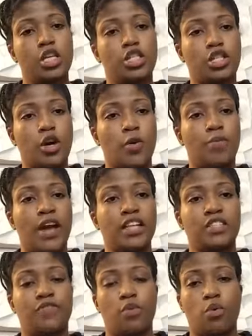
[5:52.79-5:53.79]
So
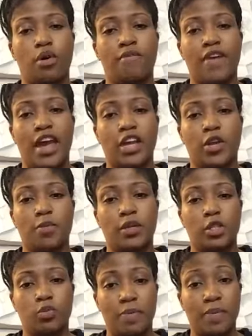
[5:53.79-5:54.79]
that's for vacuuming,
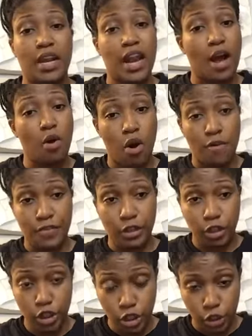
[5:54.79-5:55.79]
sweeping, and how often you
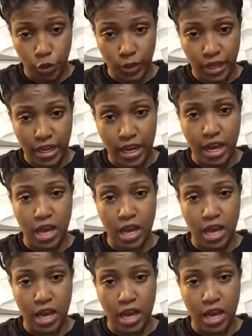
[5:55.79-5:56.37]
should do it.